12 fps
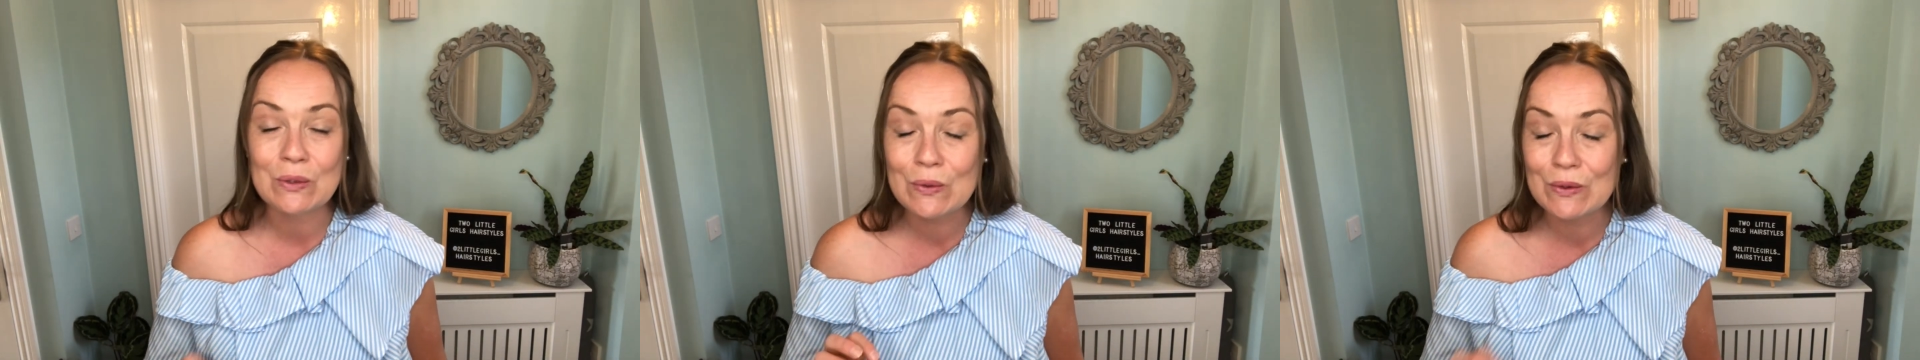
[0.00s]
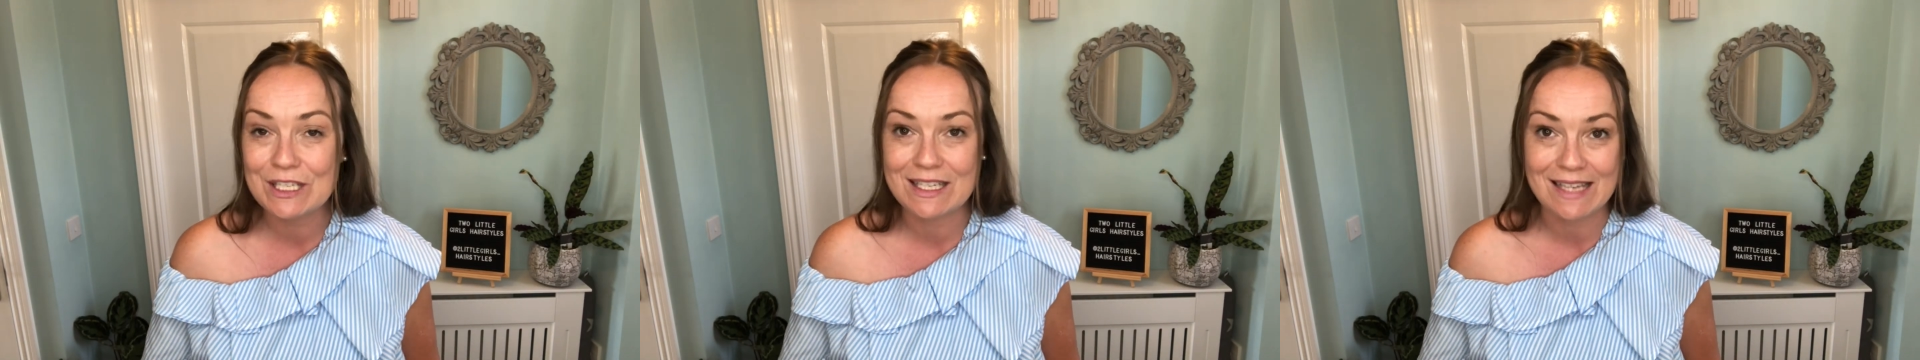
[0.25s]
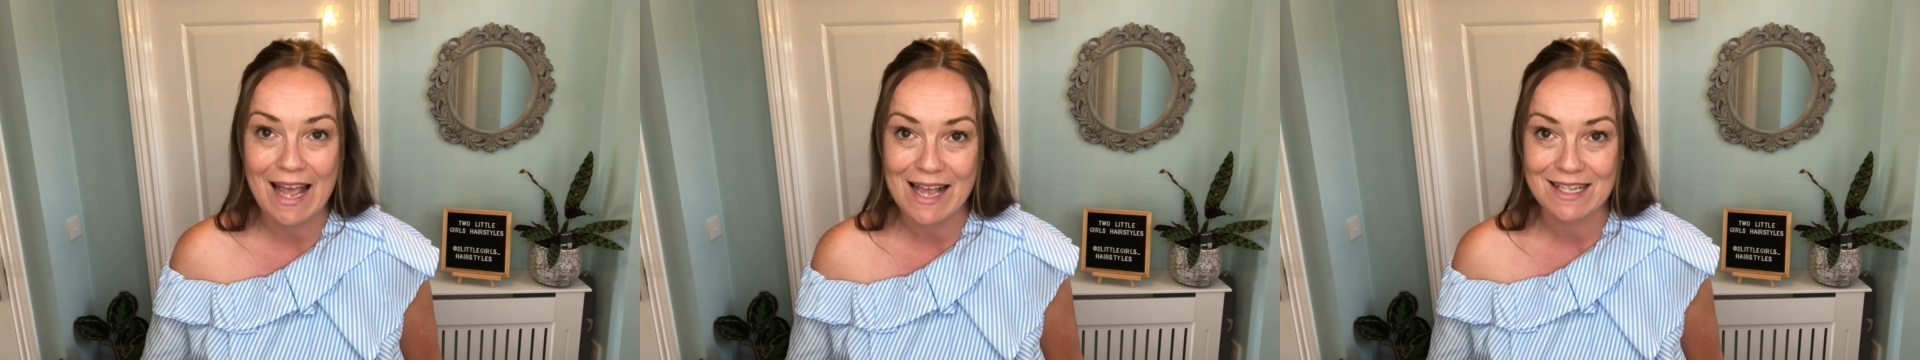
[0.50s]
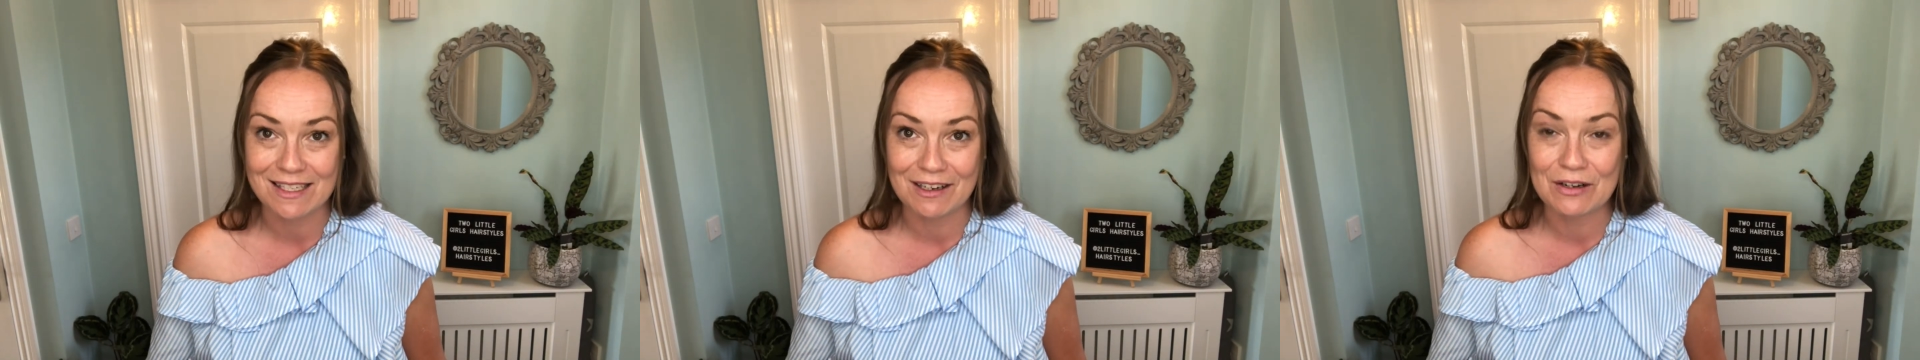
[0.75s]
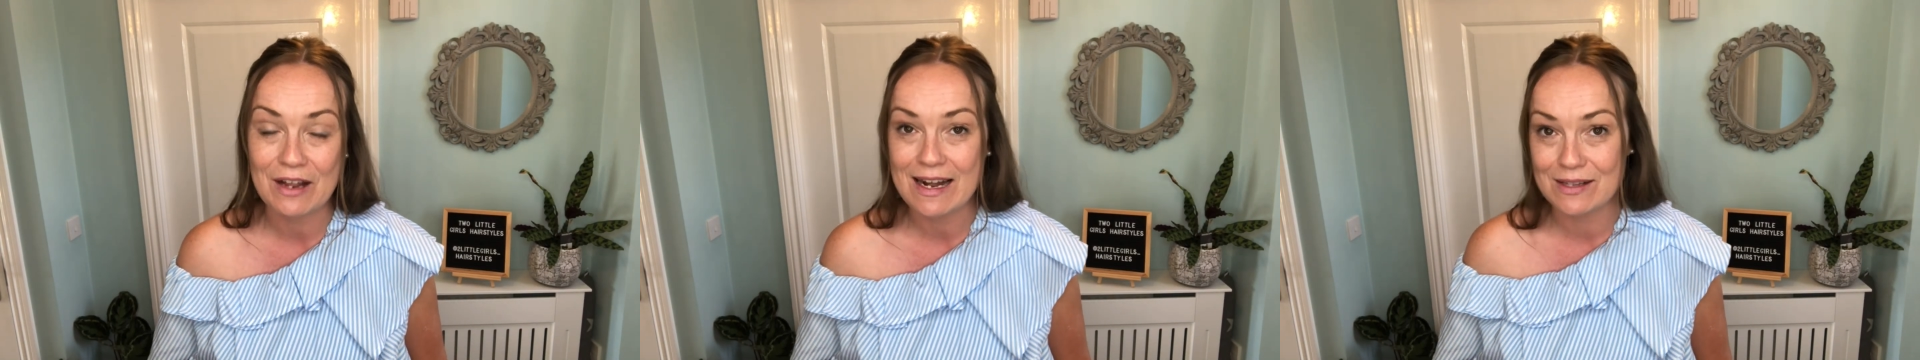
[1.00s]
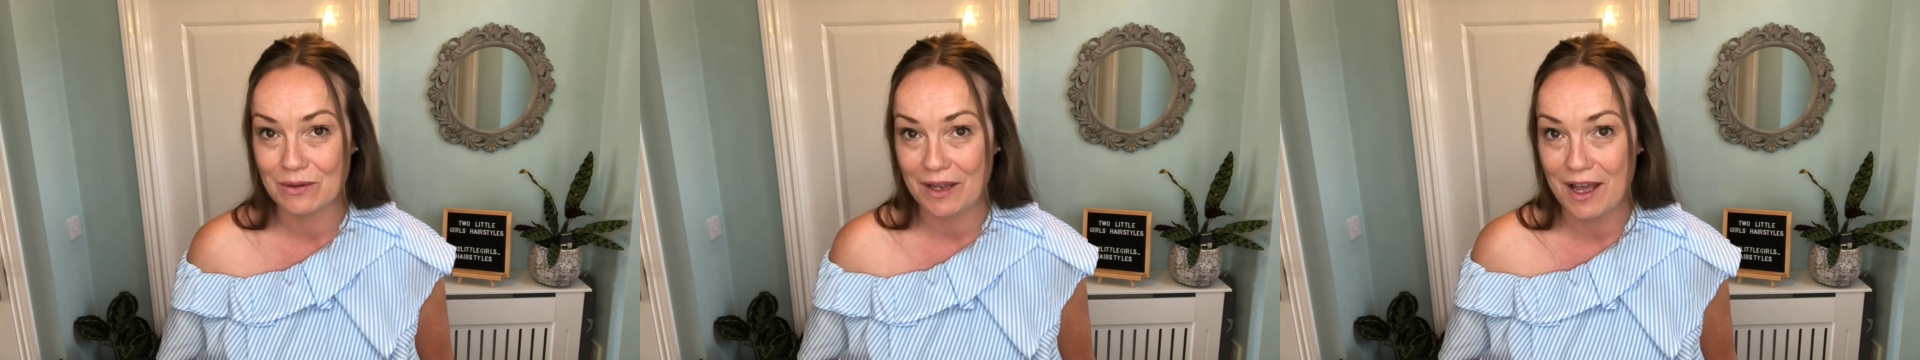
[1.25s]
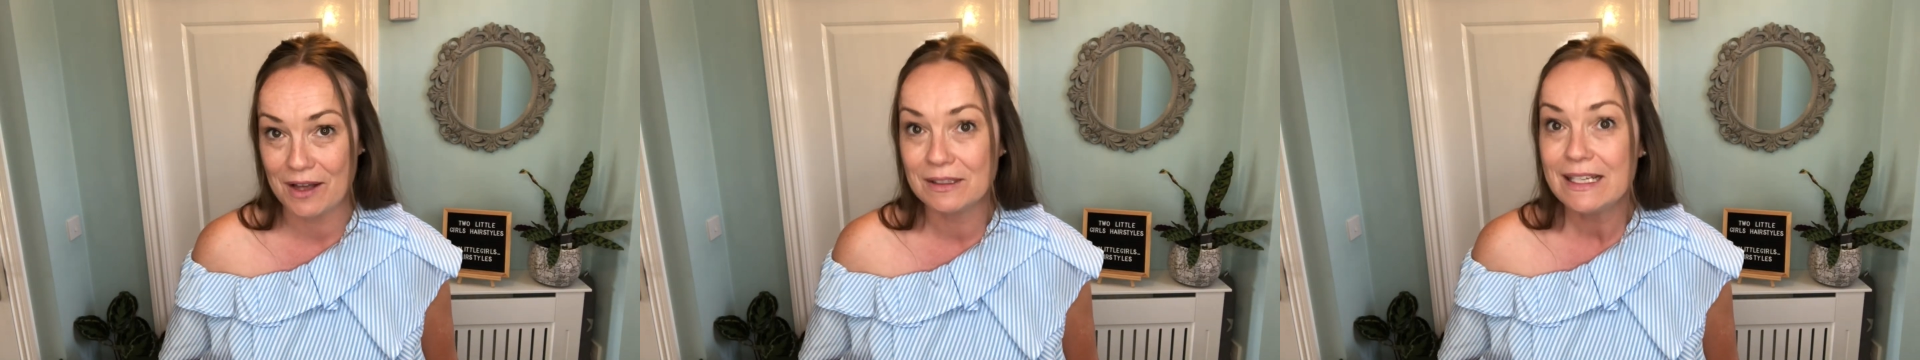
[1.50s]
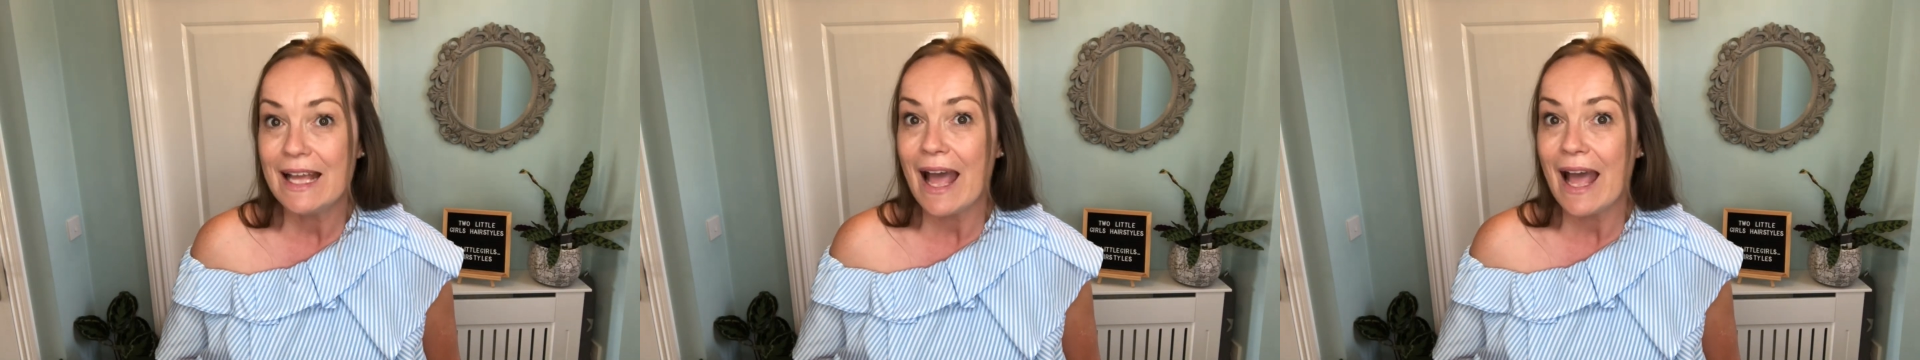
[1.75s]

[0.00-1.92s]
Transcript: gorgeous hairstyle on her little girl,